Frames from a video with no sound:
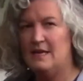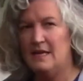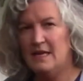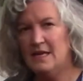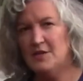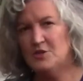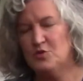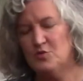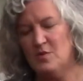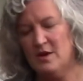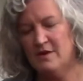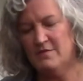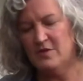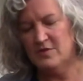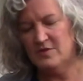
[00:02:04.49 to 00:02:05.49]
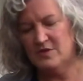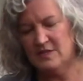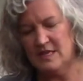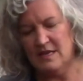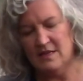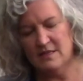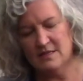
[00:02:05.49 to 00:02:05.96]
each one of those
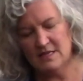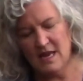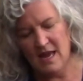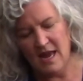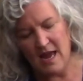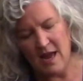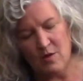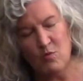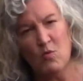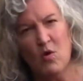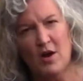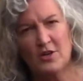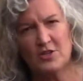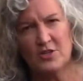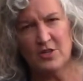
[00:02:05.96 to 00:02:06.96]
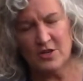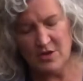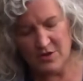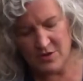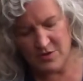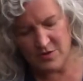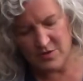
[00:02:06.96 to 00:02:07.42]
cells and wash the
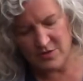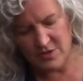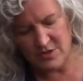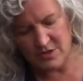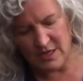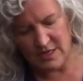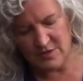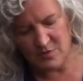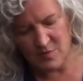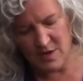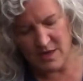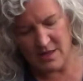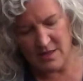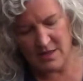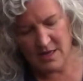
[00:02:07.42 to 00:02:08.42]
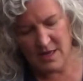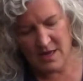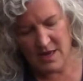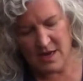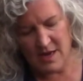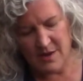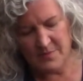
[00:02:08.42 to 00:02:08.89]
cocoons as well
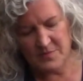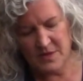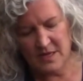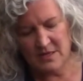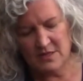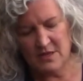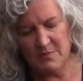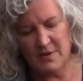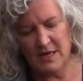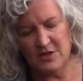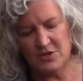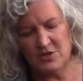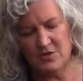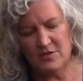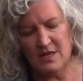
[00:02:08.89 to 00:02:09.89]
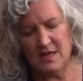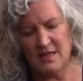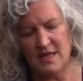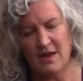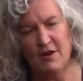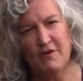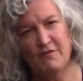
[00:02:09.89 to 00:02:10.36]
to make sure that
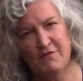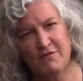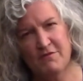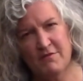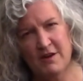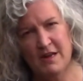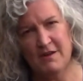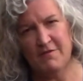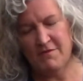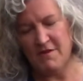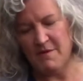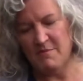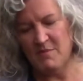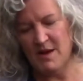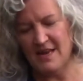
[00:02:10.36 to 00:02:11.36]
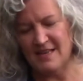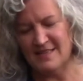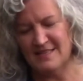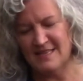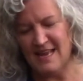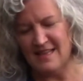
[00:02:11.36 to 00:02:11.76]
they are free from mites.